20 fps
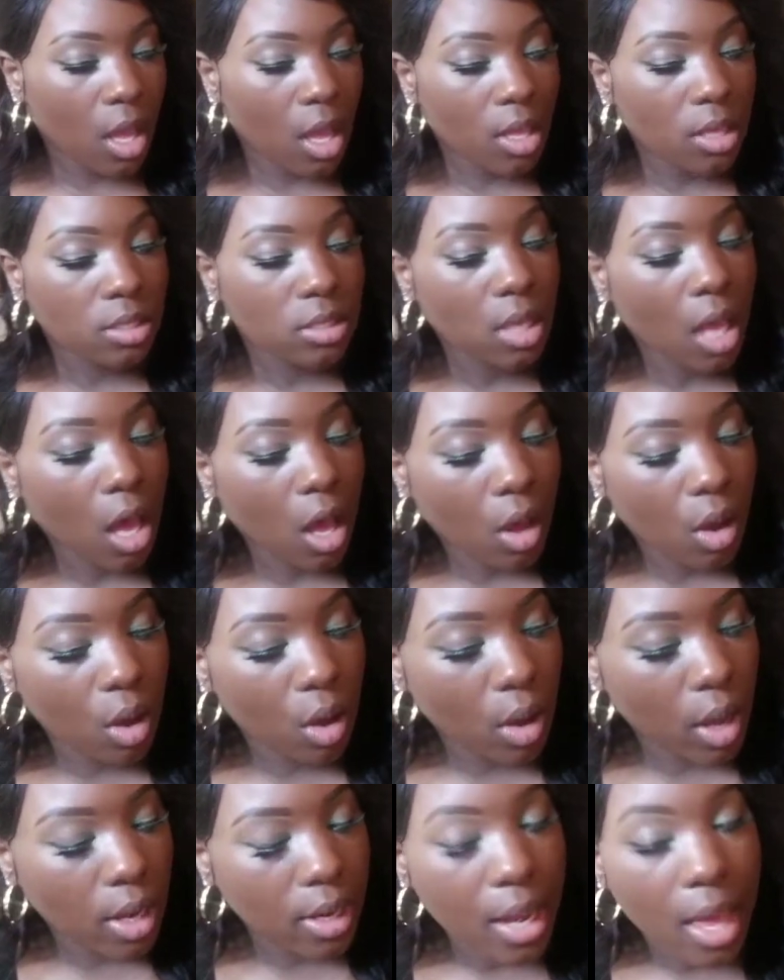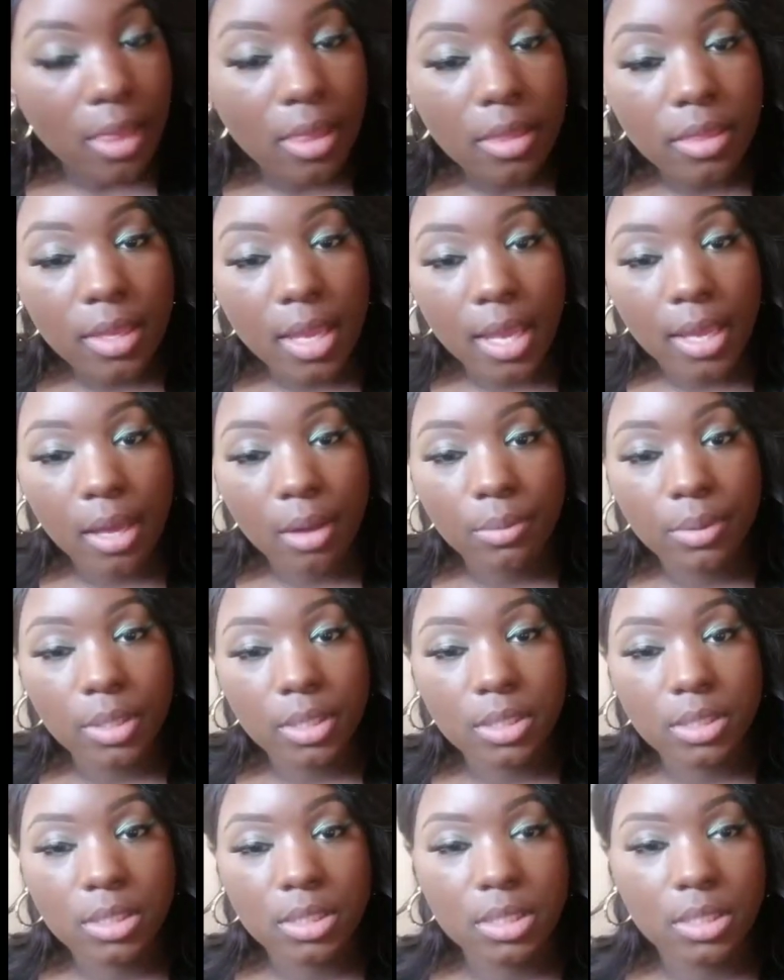So another thing I want to
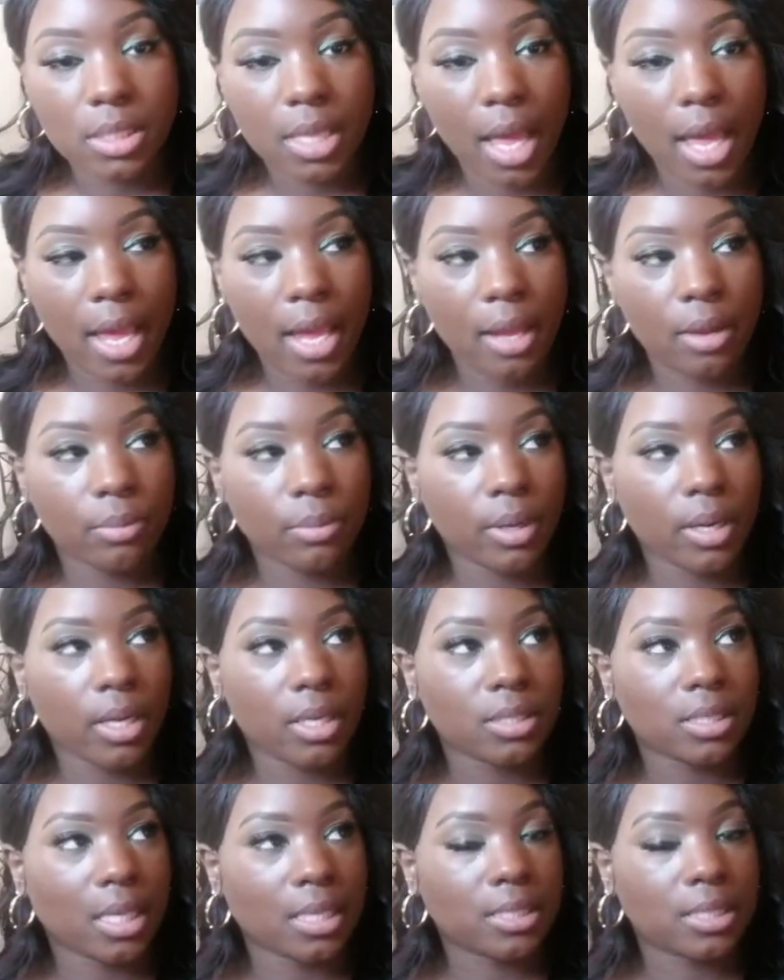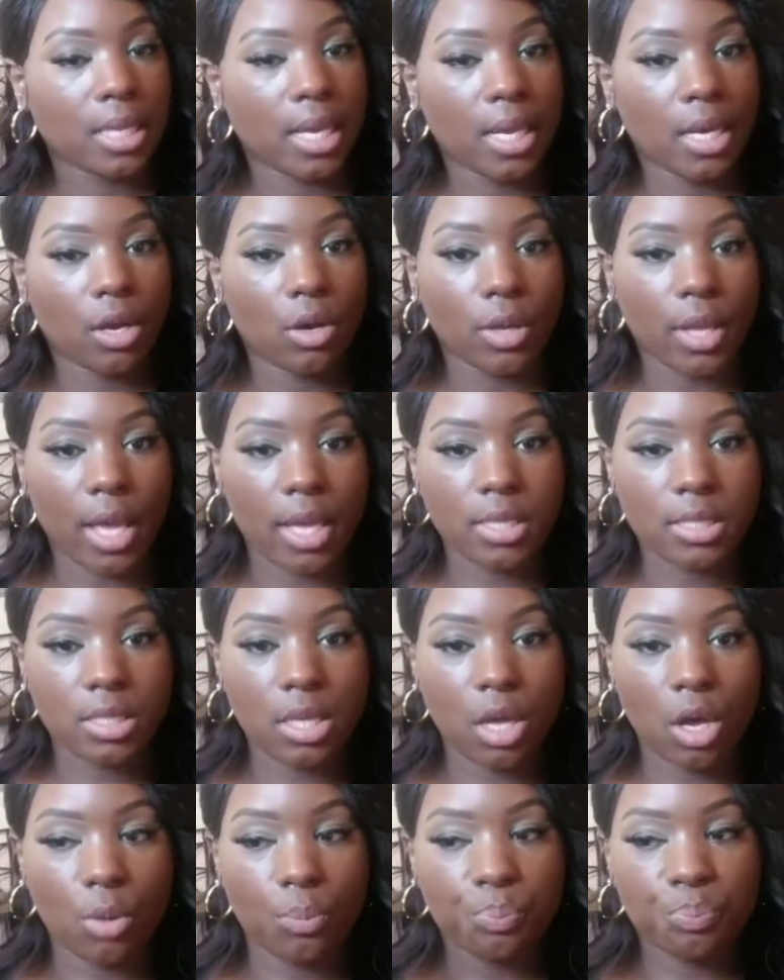say, what else I said? Okay,
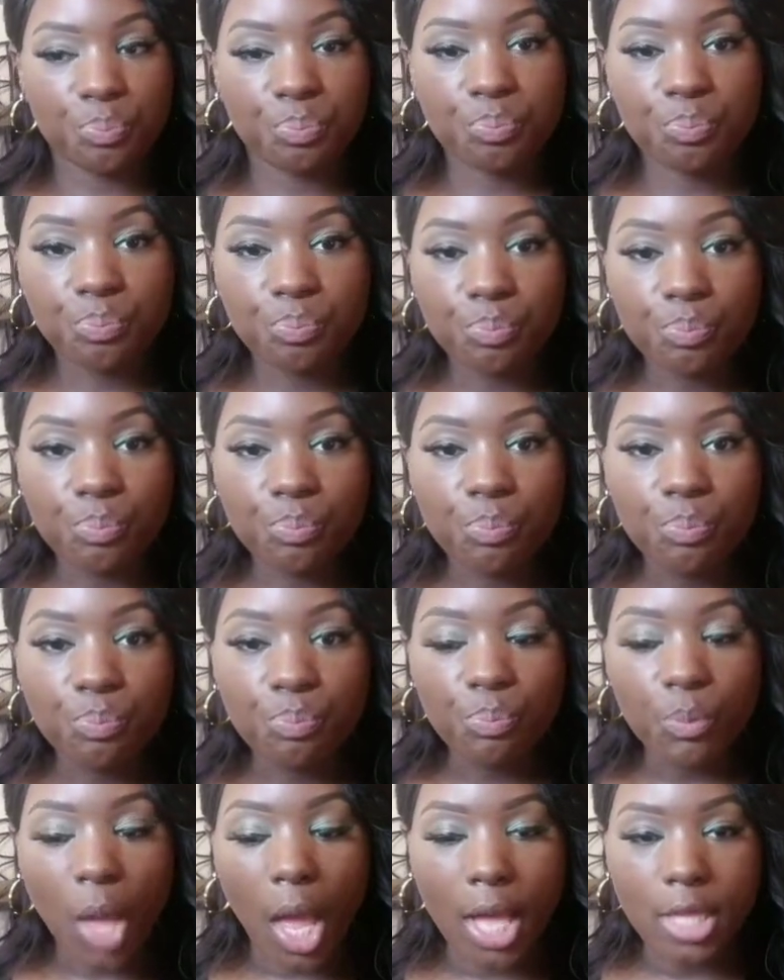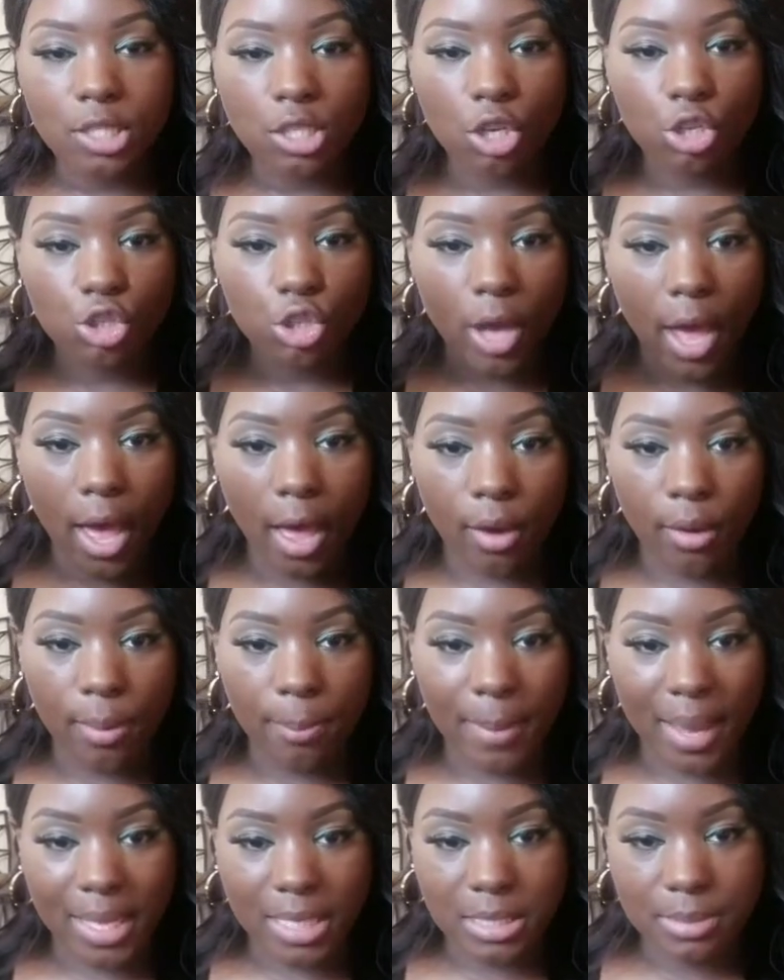so I told you how it
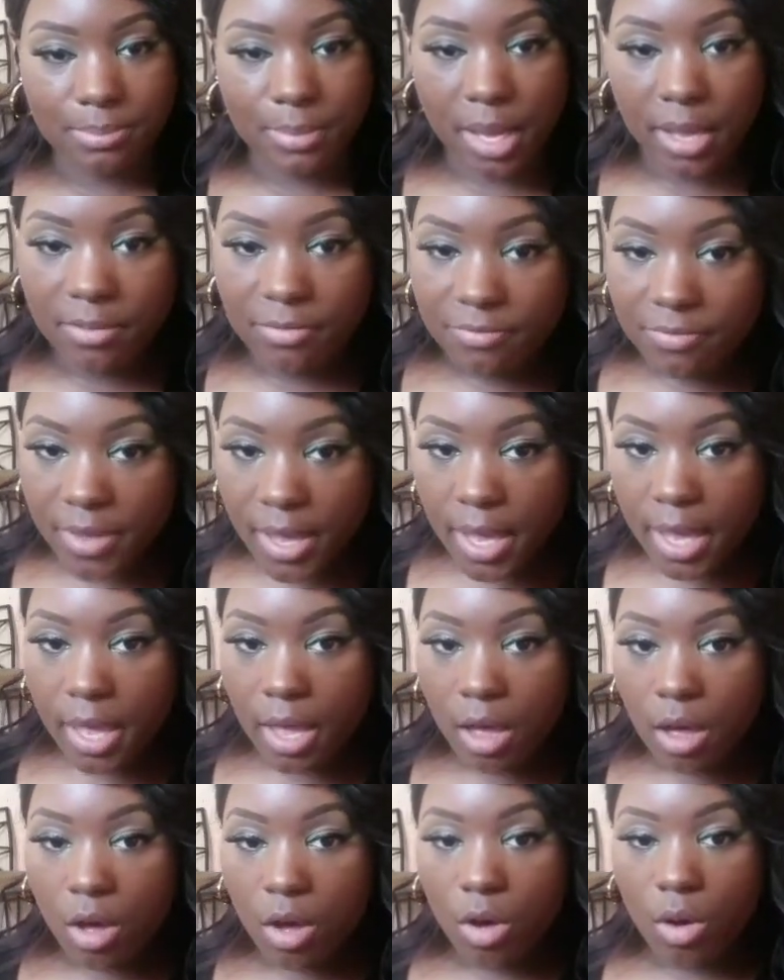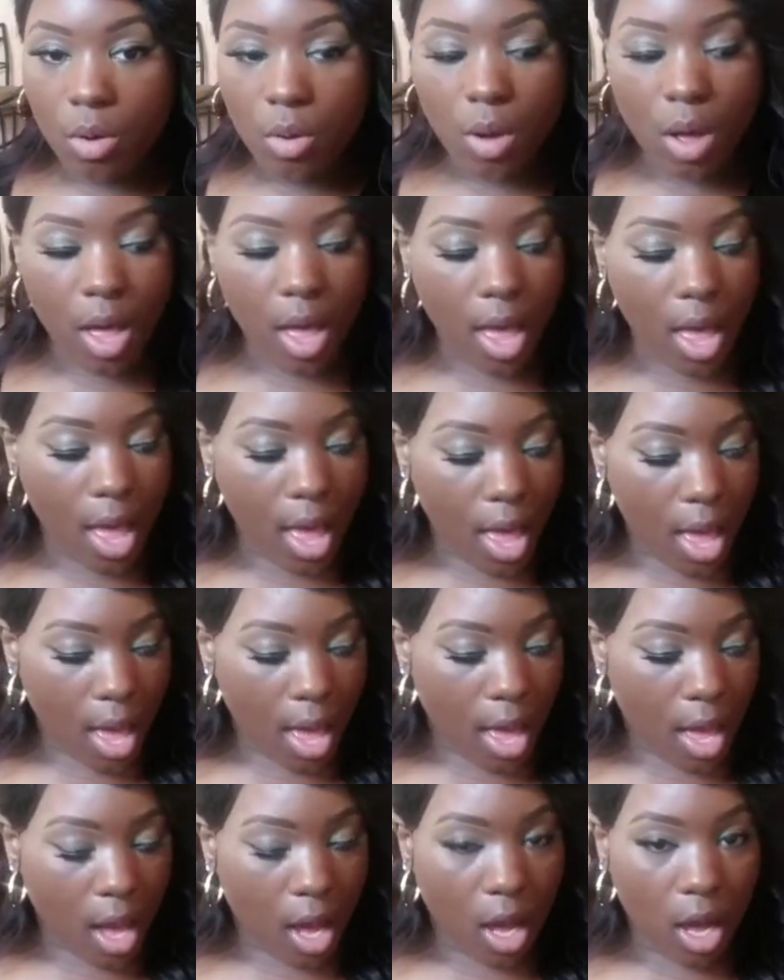makes me feel,
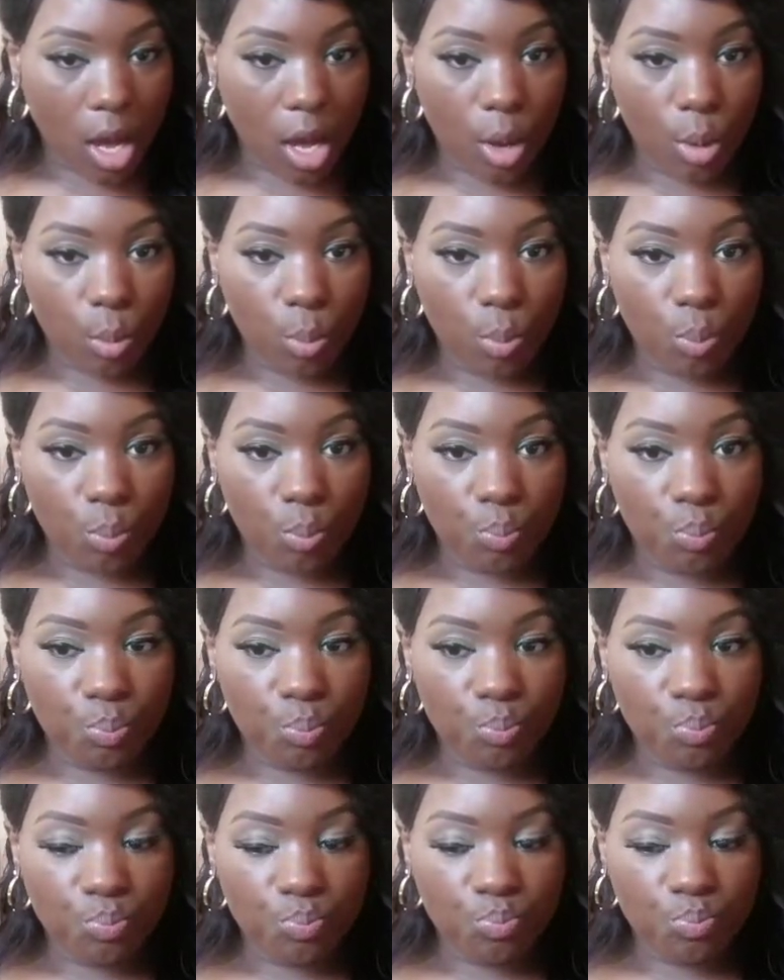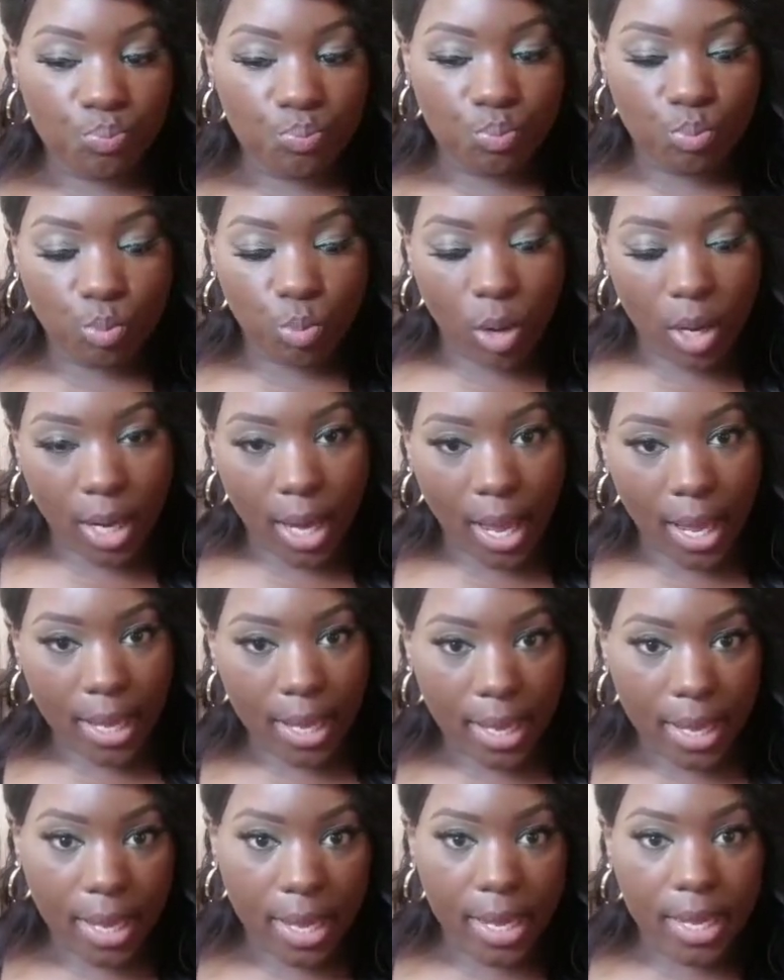what I
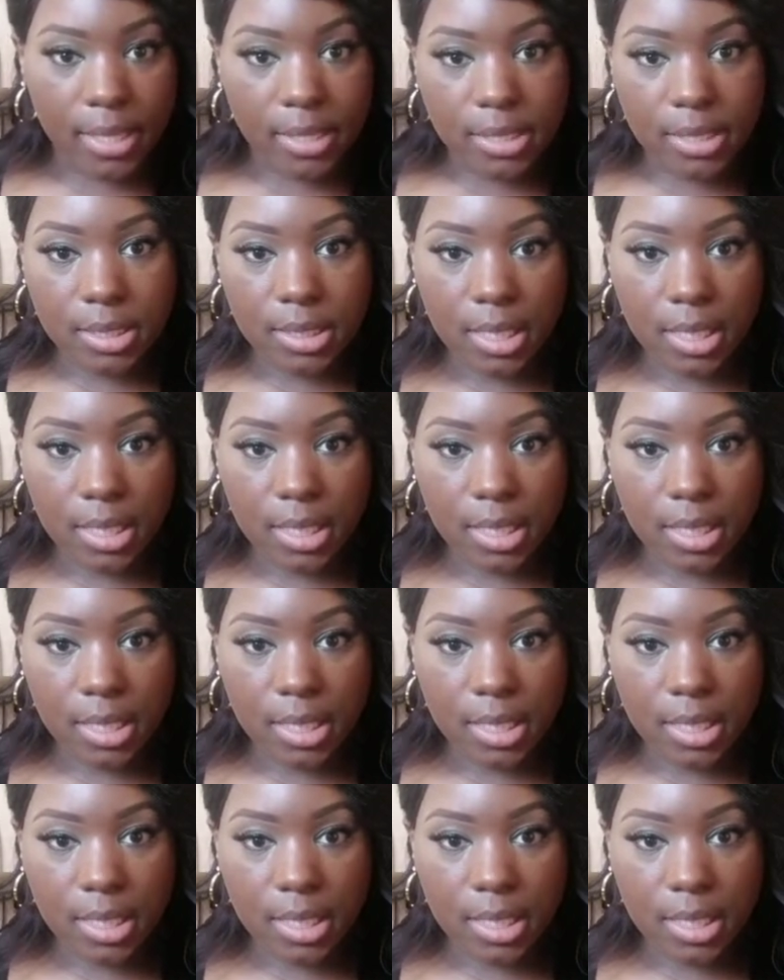eat.